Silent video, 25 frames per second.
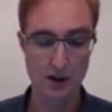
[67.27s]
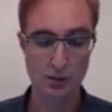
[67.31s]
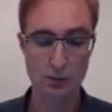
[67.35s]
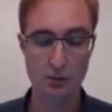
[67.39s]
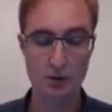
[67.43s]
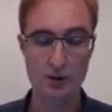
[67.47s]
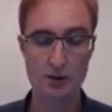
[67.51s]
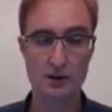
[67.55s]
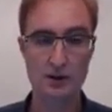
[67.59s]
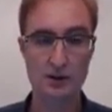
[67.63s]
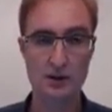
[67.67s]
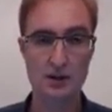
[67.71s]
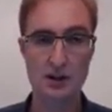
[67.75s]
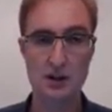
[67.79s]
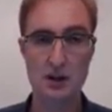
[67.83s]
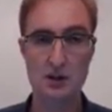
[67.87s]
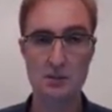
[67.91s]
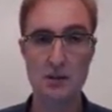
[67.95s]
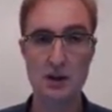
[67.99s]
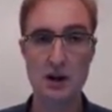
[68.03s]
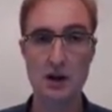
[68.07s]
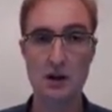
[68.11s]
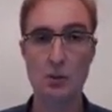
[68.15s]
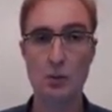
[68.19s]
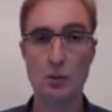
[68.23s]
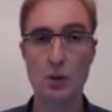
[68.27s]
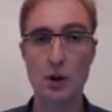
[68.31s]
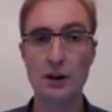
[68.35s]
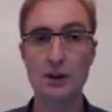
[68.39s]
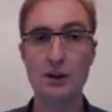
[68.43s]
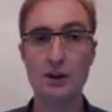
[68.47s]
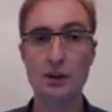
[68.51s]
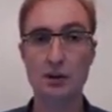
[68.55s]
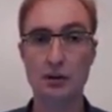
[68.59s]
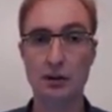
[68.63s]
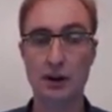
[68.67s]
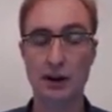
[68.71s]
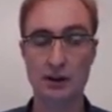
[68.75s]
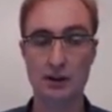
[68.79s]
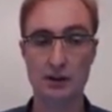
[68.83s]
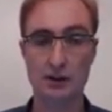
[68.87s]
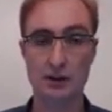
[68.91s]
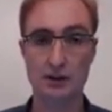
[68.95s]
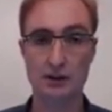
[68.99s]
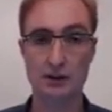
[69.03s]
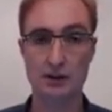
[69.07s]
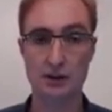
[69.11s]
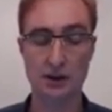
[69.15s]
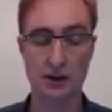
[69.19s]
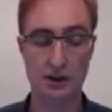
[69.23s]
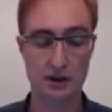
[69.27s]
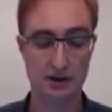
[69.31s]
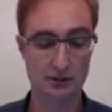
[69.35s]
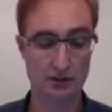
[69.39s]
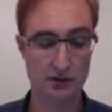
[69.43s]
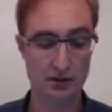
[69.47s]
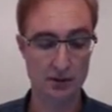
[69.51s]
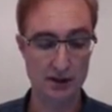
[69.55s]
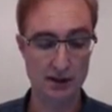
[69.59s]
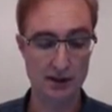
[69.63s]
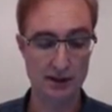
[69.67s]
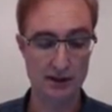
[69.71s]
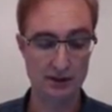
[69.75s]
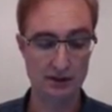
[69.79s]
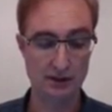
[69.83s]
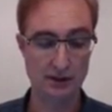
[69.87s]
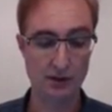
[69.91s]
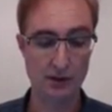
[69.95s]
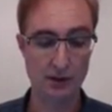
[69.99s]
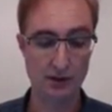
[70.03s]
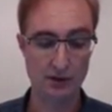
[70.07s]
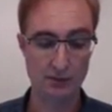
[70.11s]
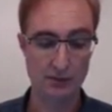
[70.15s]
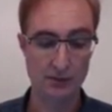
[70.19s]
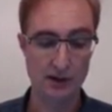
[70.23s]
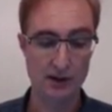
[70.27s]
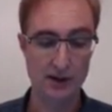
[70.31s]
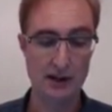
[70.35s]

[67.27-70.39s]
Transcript: We'll just think about one direction of transfer,